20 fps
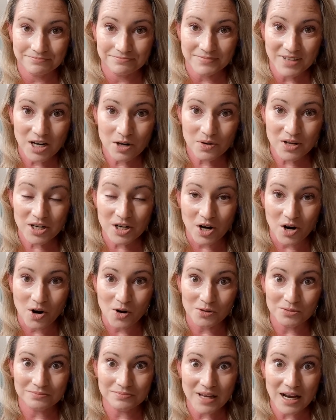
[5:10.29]
there we
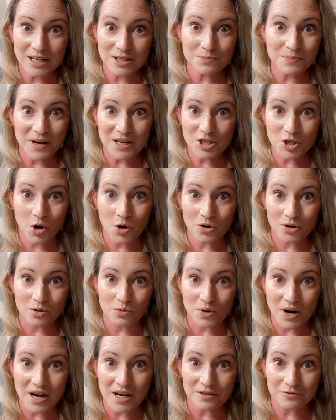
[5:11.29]
go. That's my total
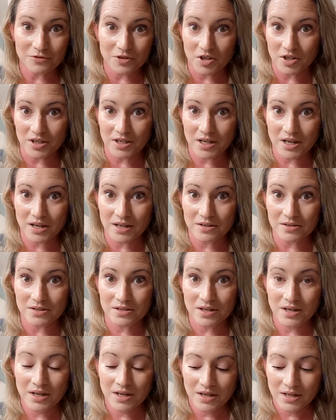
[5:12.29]
rant for the day is